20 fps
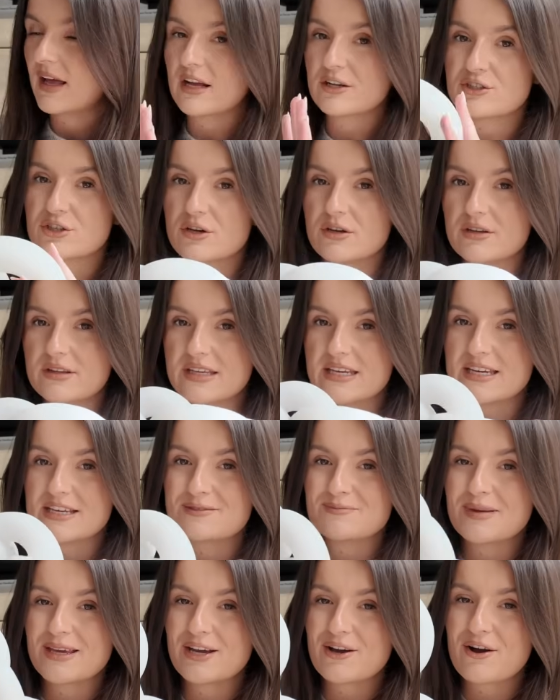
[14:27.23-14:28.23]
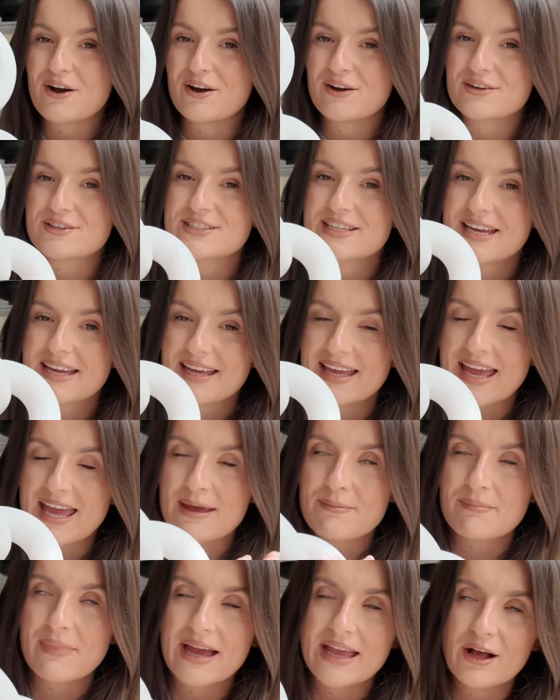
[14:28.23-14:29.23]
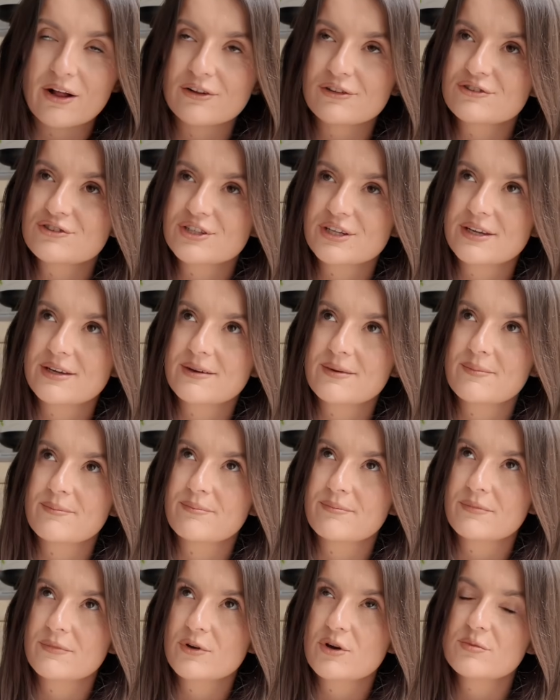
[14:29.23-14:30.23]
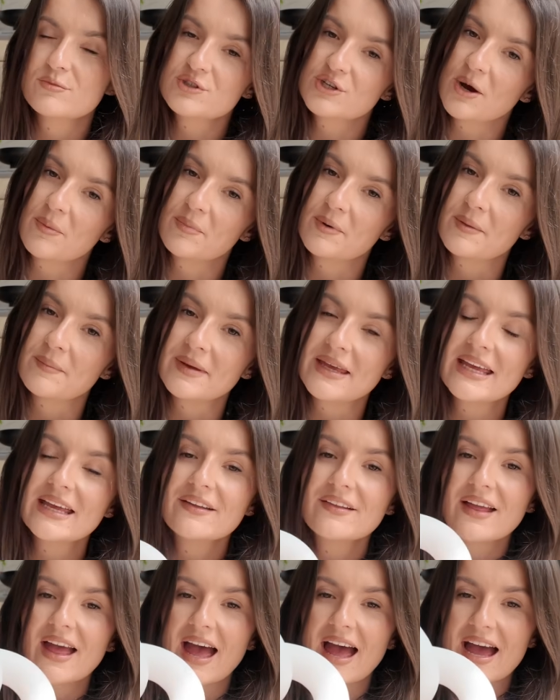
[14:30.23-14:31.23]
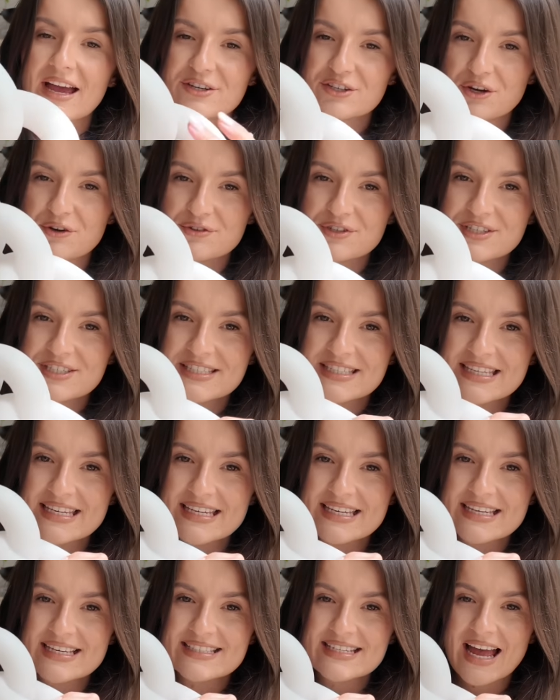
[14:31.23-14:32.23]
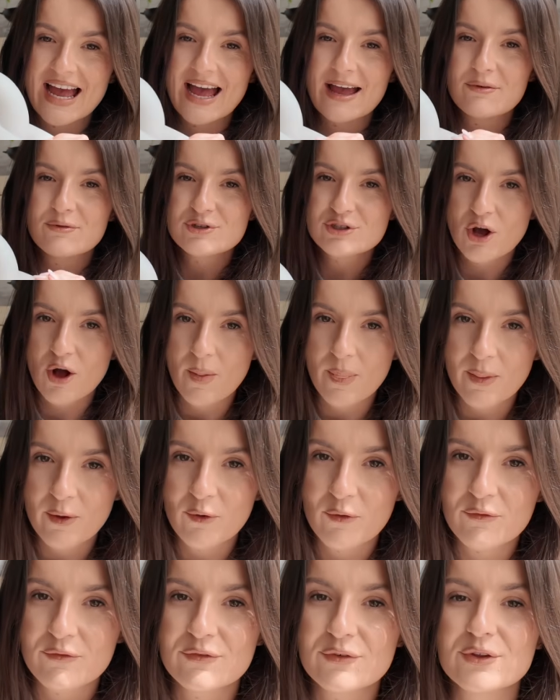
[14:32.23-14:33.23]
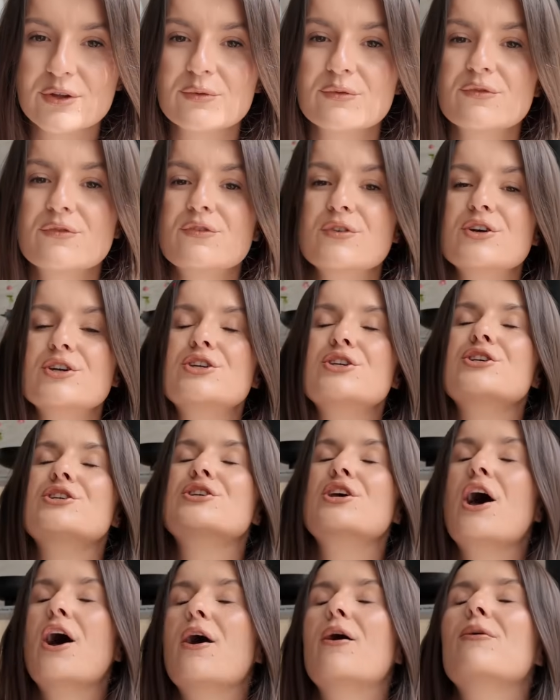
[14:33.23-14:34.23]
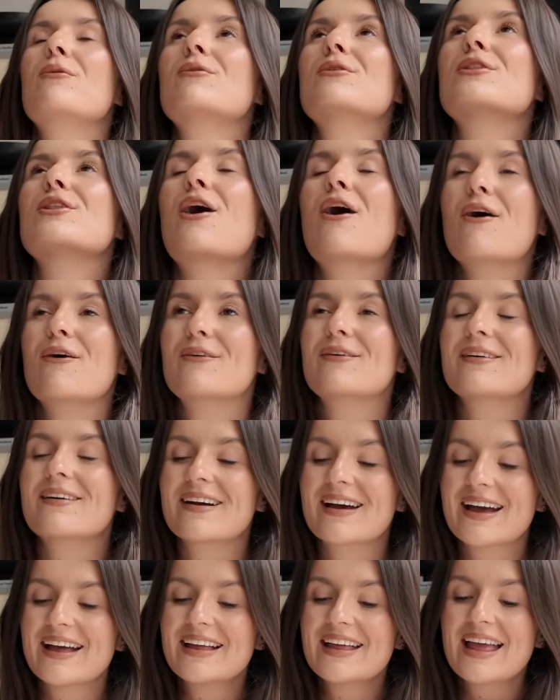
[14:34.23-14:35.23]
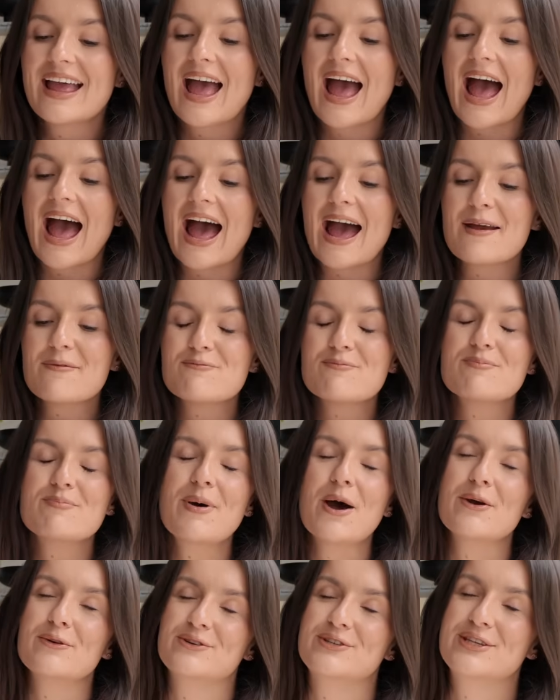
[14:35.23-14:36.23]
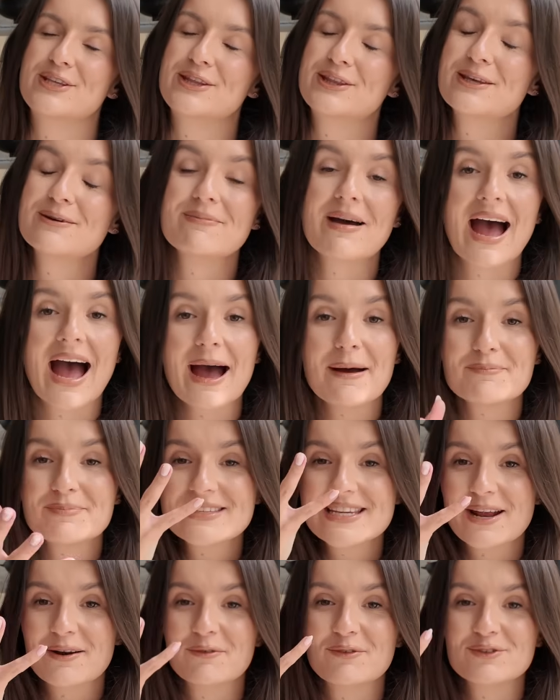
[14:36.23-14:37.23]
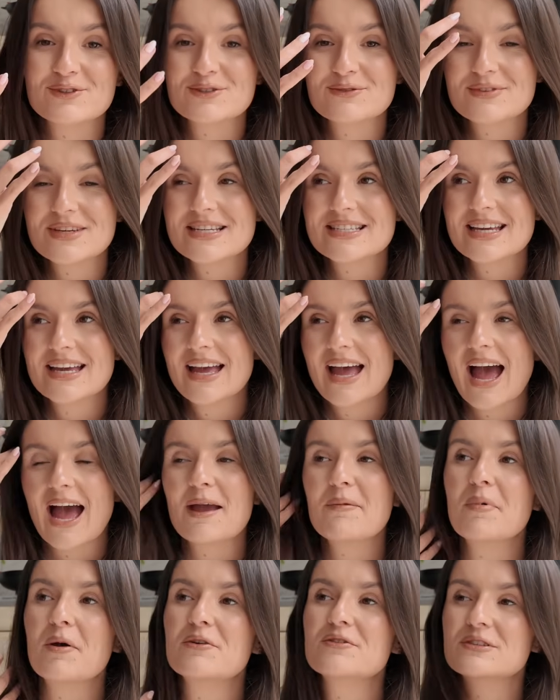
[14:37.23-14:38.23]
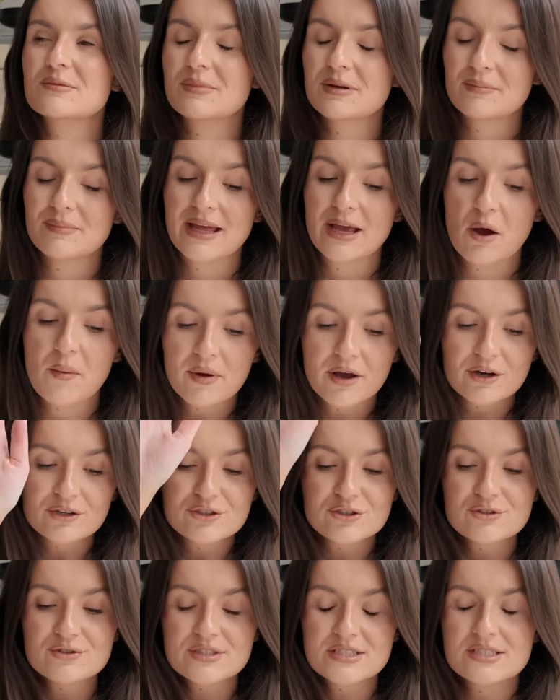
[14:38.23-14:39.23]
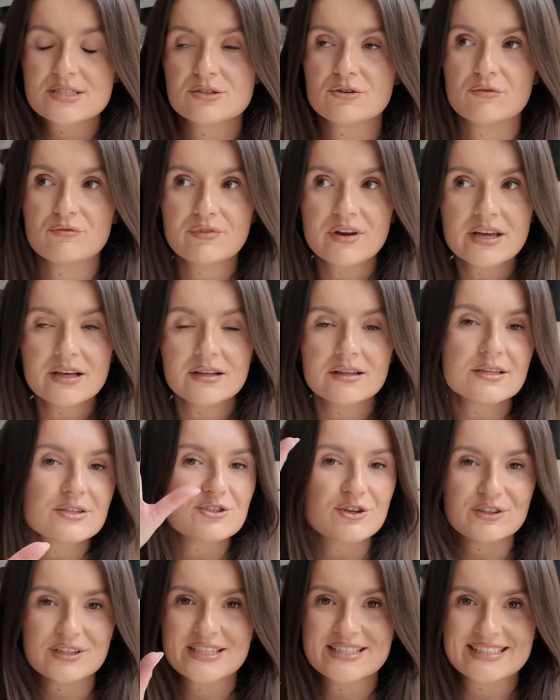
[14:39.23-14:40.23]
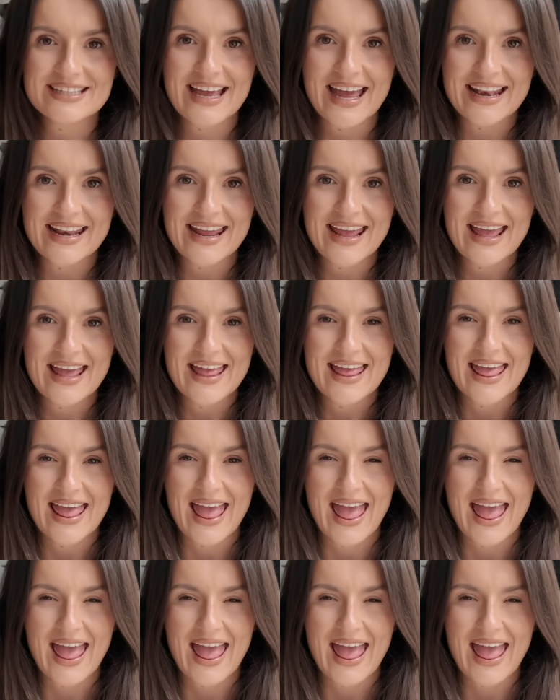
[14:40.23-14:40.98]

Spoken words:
I'll show you these, because in my Altrincham Come Shop With Me, I showed you these. I was on the hunt for them for so long. I posted them. I'm terrible for doing this. I posted them and I'm like, oh my god, choose this is unreal. You all need to get it.